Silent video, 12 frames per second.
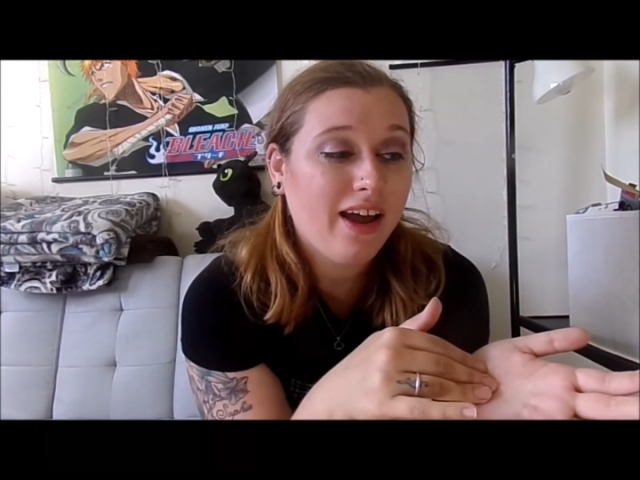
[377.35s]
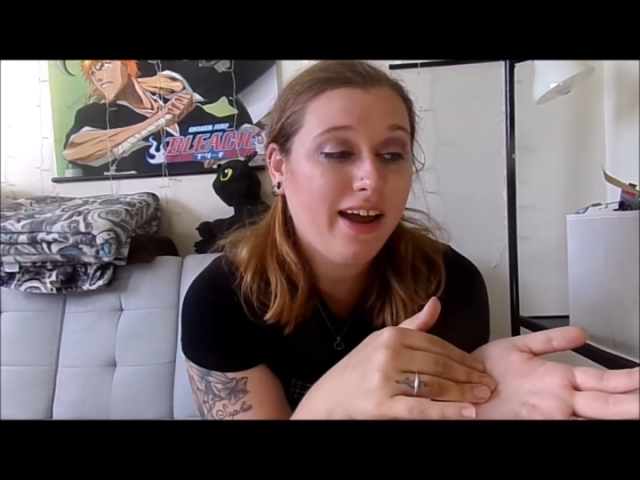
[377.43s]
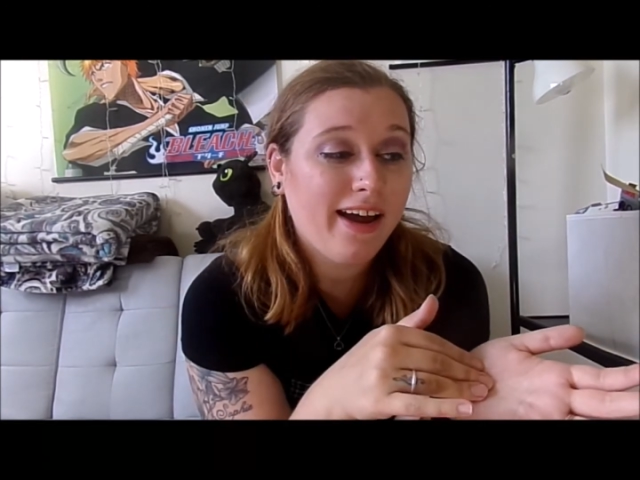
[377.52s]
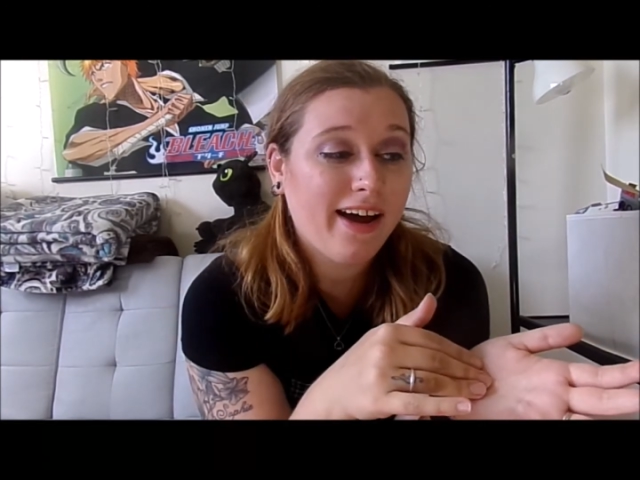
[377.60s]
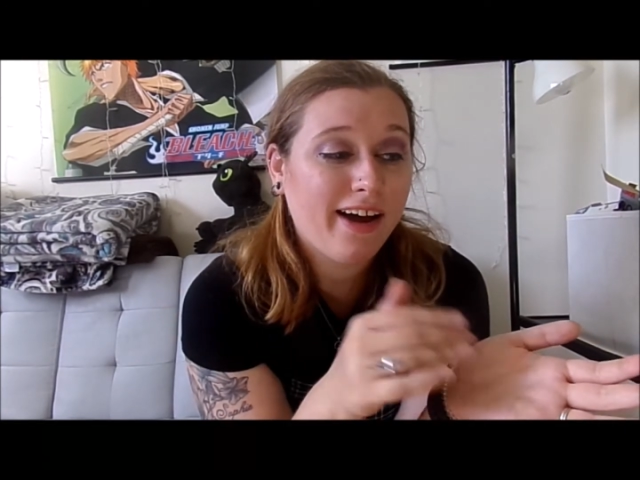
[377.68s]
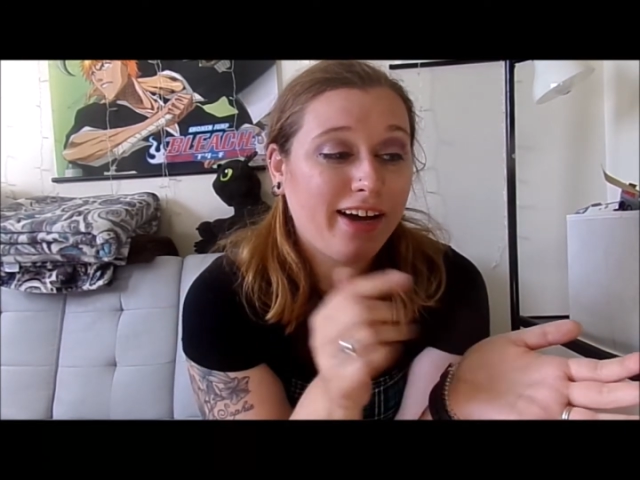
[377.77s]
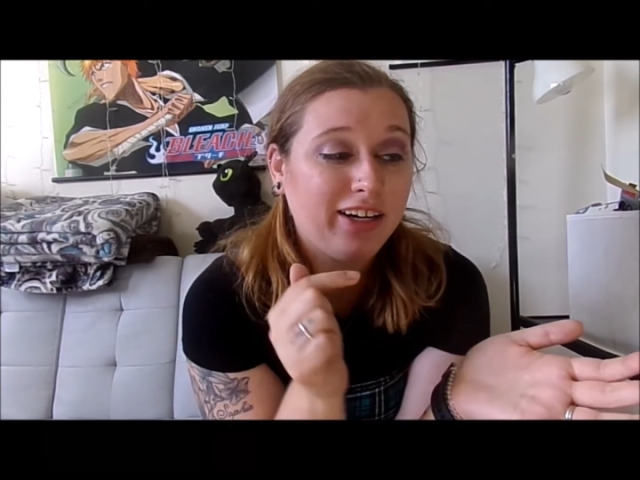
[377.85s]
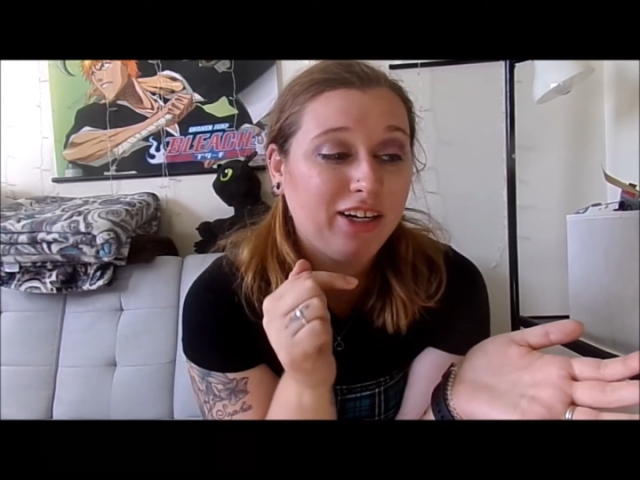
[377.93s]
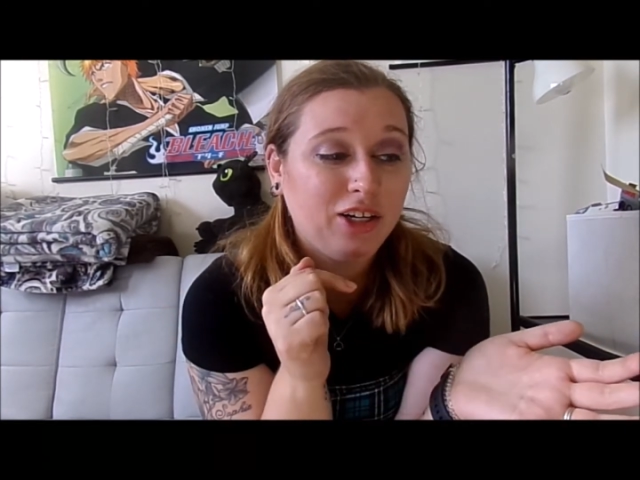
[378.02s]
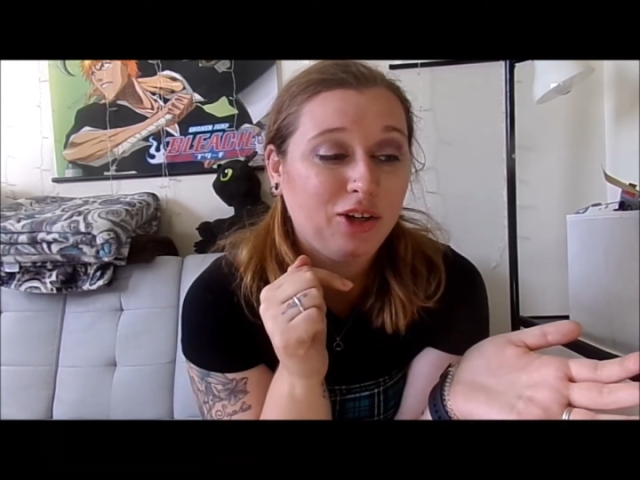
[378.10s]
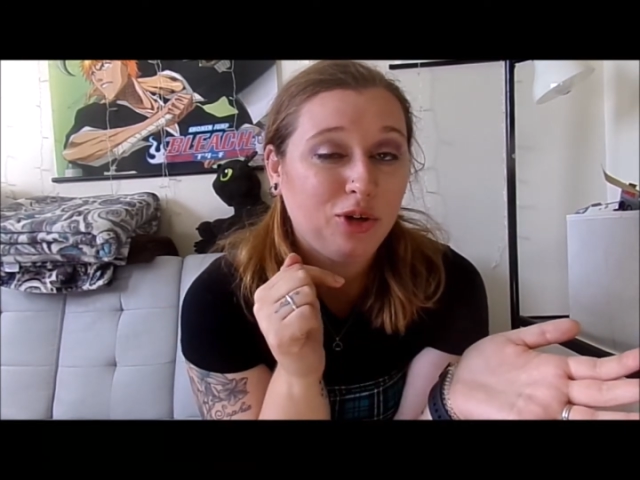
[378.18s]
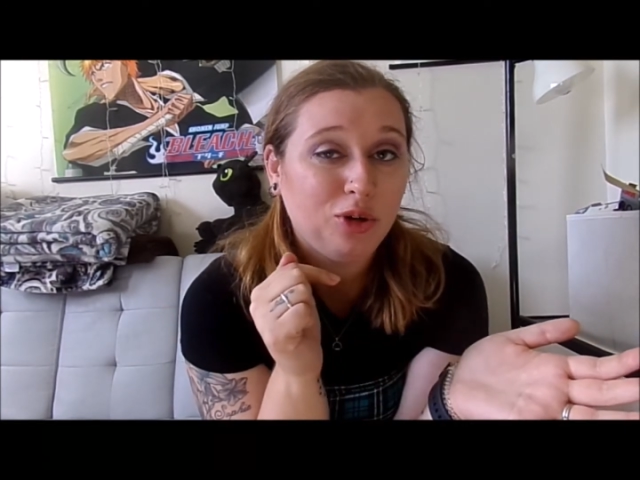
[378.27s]
and
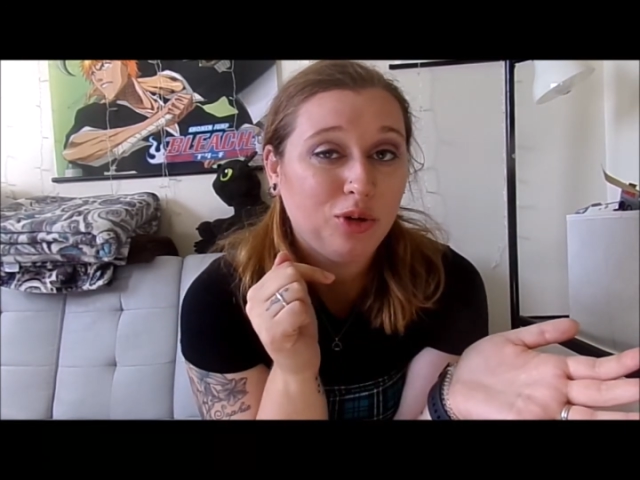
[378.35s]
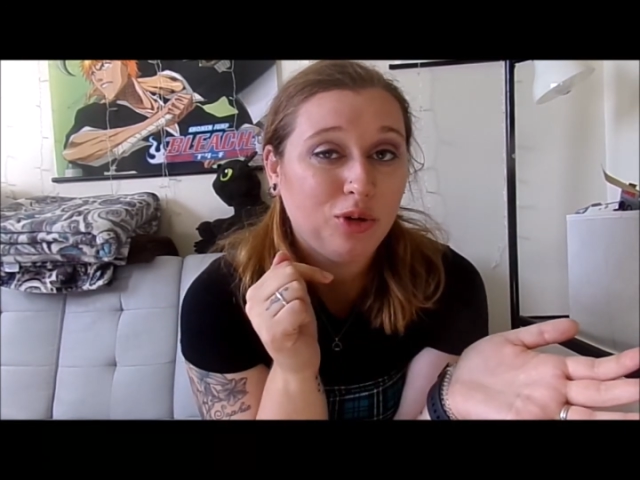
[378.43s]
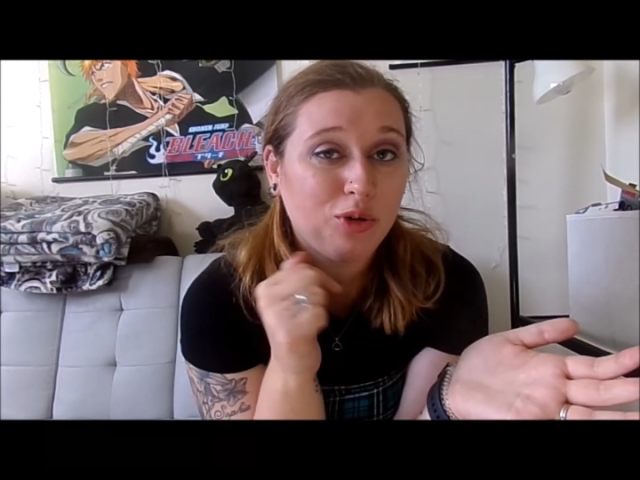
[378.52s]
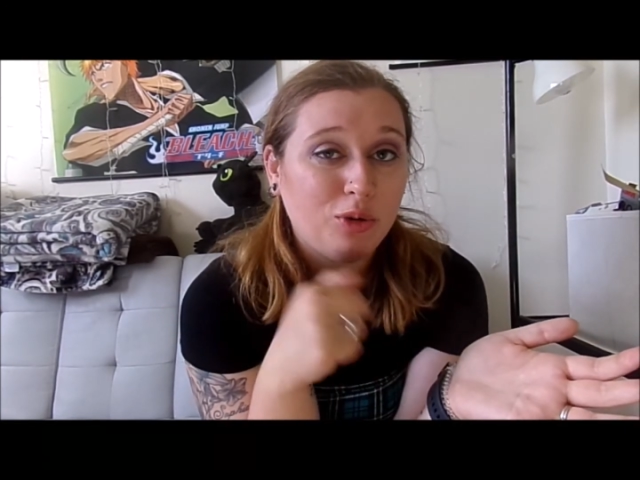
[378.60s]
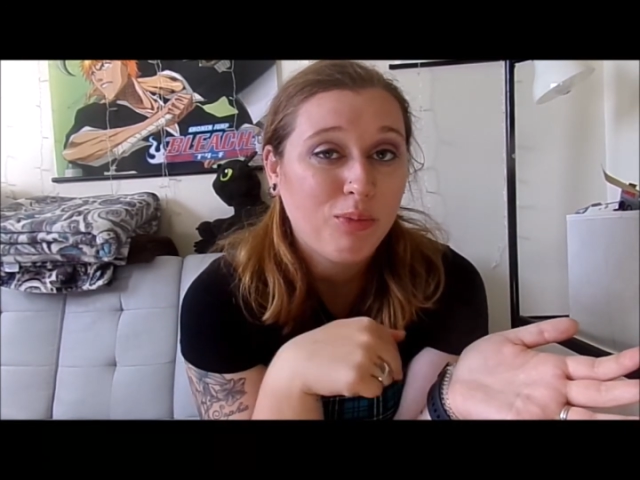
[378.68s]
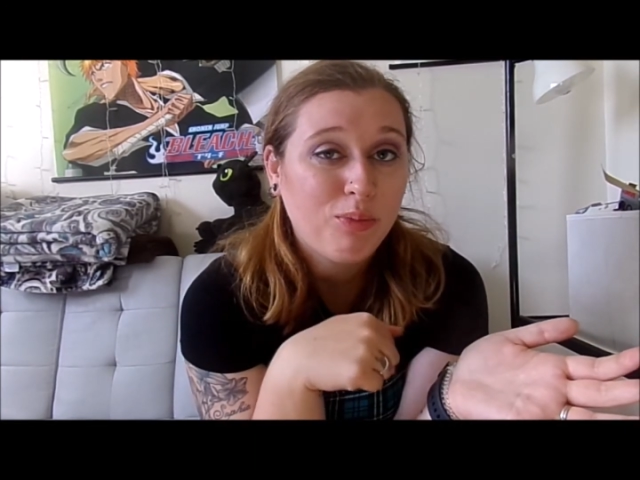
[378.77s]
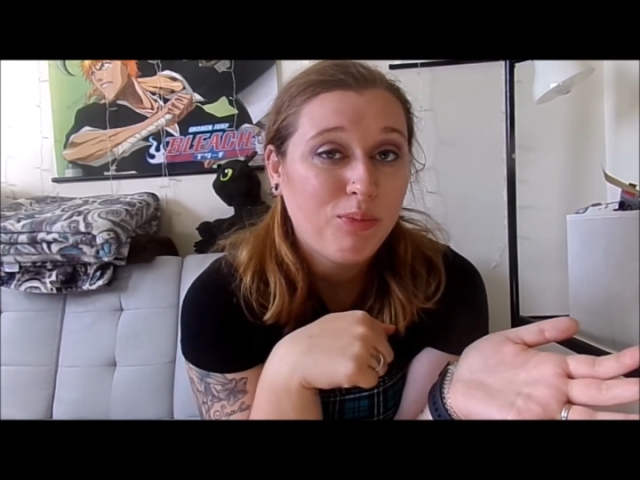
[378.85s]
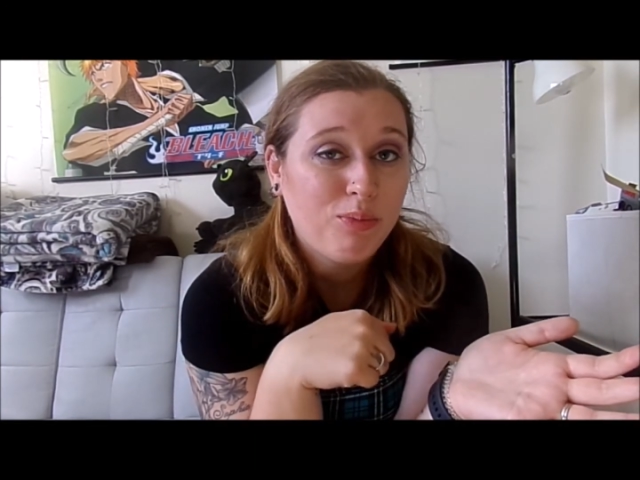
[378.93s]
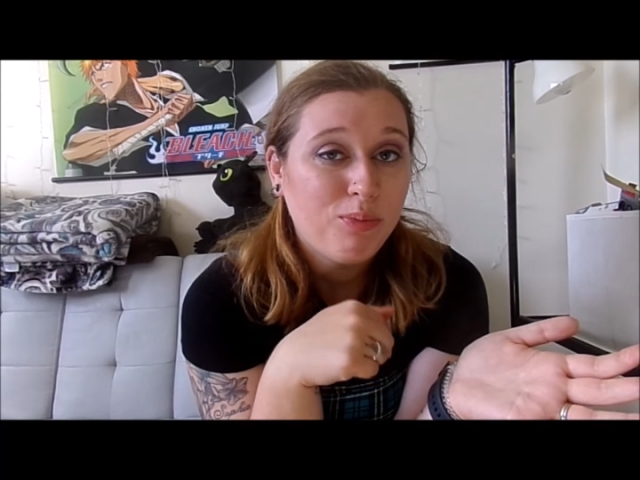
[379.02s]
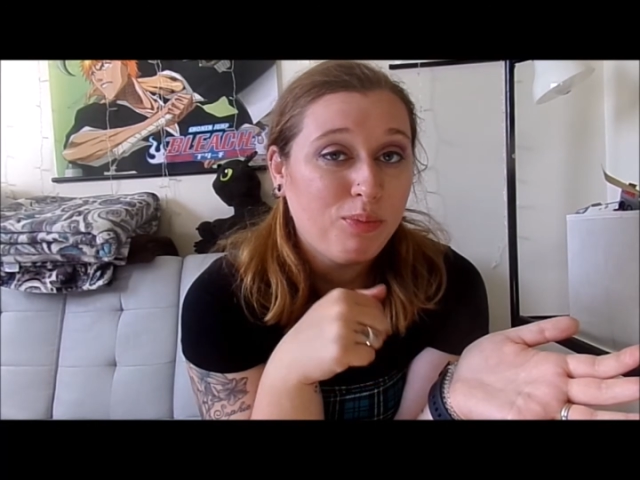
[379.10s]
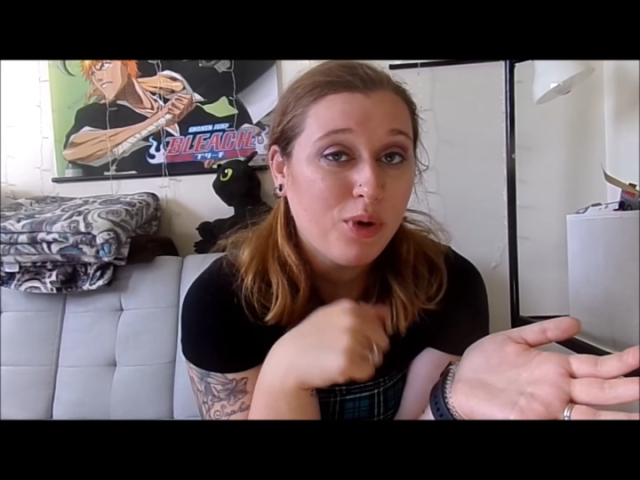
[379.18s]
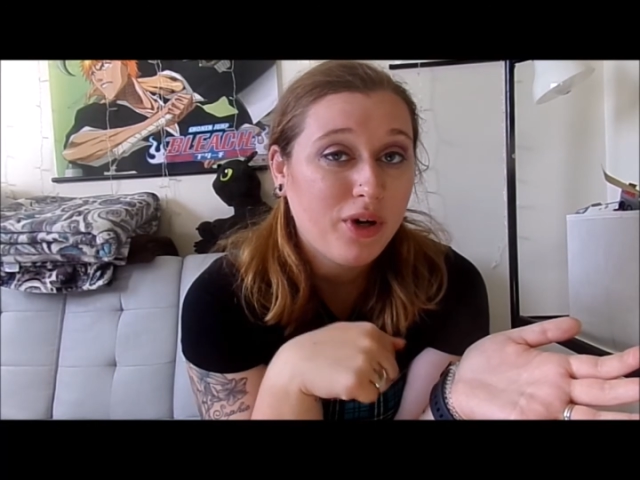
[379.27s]
you
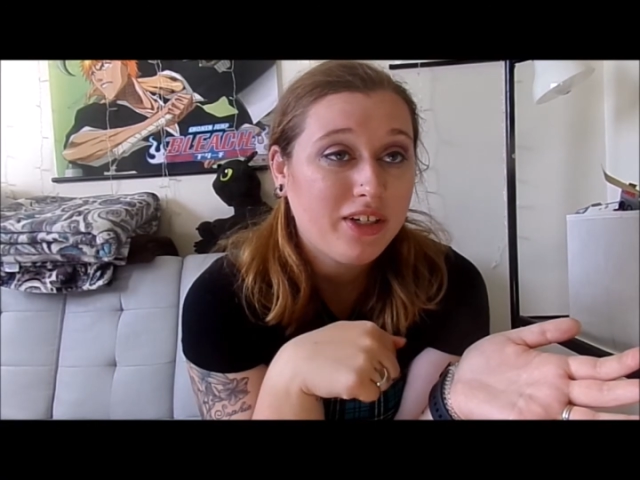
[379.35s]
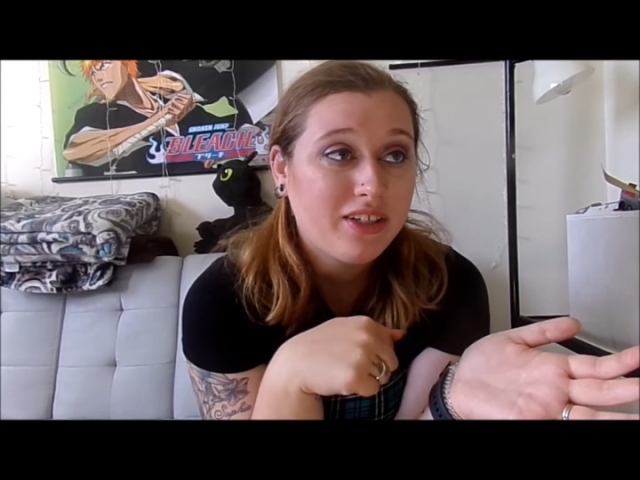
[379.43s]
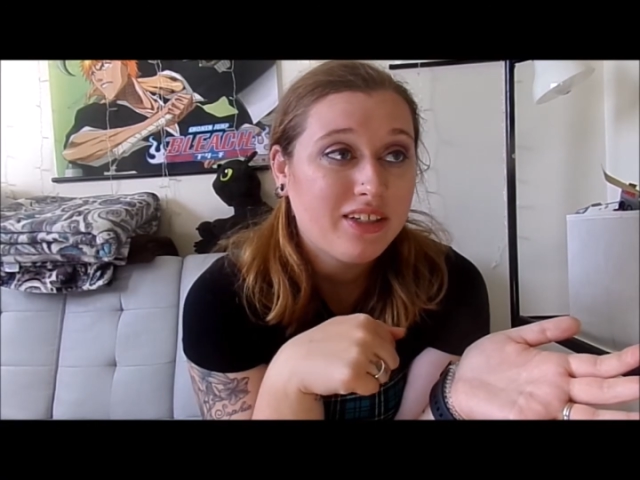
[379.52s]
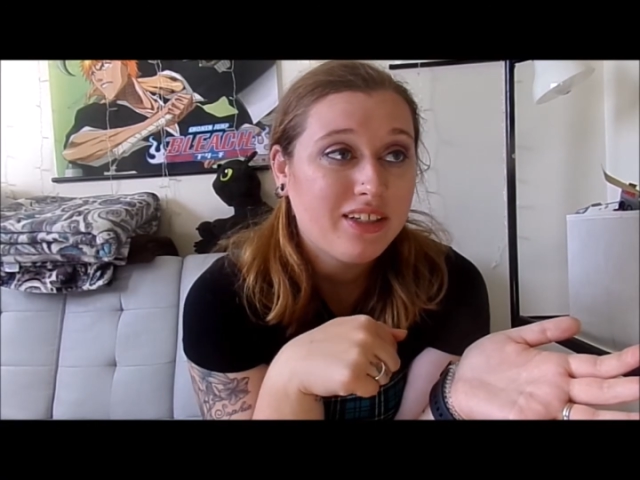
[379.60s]
put